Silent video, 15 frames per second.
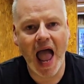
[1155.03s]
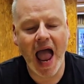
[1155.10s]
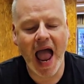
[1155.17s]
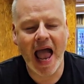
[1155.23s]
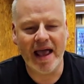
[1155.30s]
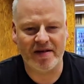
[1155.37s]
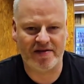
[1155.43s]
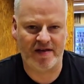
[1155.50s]

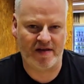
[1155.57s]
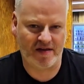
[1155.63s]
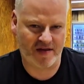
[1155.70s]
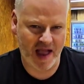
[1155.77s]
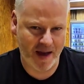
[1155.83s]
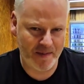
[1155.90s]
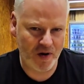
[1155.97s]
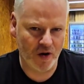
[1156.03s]
It's a
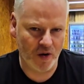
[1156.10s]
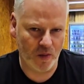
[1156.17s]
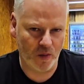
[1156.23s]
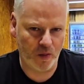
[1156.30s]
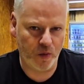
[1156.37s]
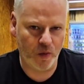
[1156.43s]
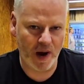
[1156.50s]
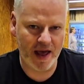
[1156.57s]
step up
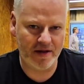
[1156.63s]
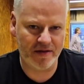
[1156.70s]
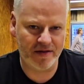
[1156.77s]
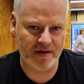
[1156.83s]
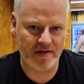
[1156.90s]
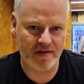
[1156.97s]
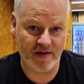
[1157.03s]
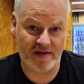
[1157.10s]
with
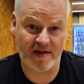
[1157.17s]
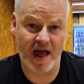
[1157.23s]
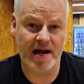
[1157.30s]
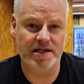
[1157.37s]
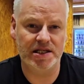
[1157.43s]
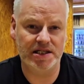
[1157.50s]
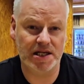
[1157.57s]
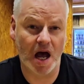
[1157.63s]
the set
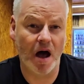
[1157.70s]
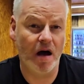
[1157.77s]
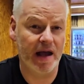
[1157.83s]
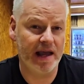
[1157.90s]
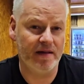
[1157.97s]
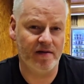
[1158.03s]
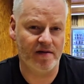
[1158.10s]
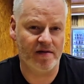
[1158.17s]

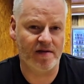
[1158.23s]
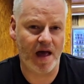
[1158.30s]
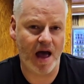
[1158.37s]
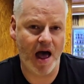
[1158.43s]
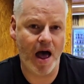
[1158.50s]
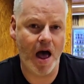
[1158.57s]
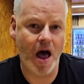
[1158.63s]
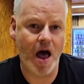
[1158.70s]
designs,
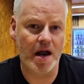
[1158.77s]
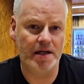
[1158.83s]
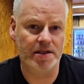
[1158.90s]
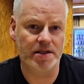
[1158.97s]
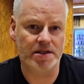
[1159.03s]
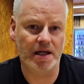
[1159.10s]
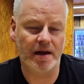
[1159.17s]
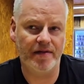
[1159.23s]

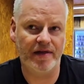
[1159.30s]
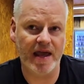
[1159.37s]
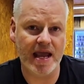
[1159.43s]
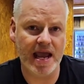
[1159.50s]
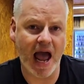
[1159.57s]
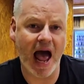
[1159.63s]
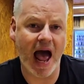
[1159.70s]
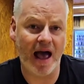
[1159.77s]
and the
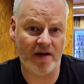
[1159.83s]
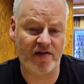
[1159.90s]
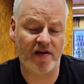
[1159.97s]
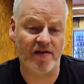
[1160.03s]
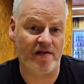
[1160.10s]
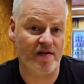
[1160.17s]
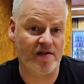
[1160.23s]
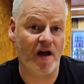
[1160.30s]
actors
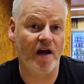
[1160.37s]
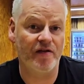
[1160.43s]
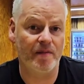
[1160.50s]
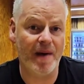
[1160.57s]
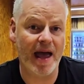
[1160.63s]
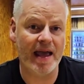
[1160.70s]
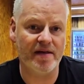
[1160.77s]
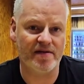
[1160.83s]
inside the
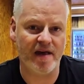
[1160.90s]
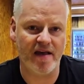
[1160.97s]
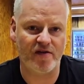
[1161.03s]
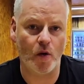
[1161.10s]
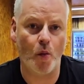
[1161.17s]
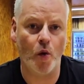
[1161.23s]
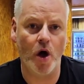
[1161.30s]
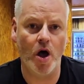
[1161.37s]
mazes
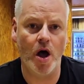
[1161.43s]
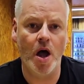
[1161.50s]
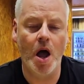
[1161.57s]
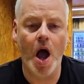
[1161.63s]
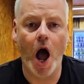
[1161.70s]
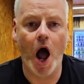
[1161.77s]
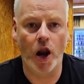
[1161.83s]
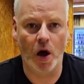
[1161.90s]
were
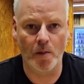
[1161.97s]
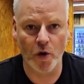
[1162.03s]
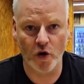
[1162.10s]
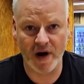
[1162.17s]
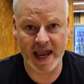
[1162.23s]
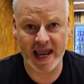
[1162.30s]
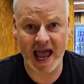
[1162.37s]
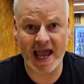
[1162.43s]
a lot more
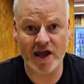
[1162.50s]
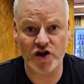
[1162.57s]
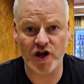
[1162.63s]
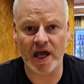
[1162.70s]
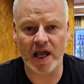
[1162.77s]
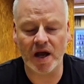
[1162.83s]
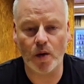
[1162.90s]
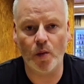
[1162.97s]

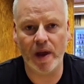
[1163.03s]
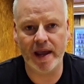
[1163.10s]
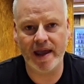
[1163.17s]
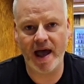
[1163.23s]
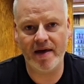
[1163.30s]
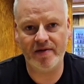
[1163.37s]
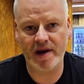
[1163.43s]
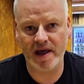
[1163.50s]
engaging. We
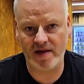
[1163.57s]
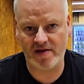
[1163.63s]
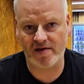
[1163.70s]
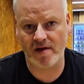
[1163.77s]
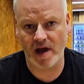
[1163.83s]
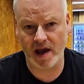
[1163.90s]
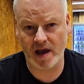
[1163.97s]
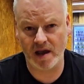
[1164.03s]
get that it's
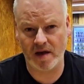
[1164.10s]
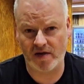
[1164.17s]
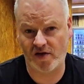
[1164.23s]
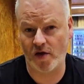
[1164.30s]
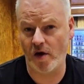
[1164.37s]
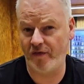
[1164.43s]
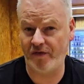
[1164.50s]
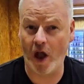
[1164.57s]
like a
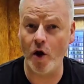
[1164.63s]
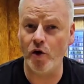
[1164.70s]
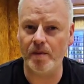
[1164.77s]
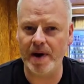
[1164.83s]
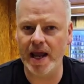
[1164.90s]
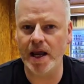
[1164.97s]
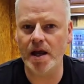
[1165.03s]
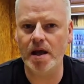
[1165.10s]
soft
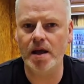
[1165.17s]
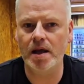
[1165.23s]
opening,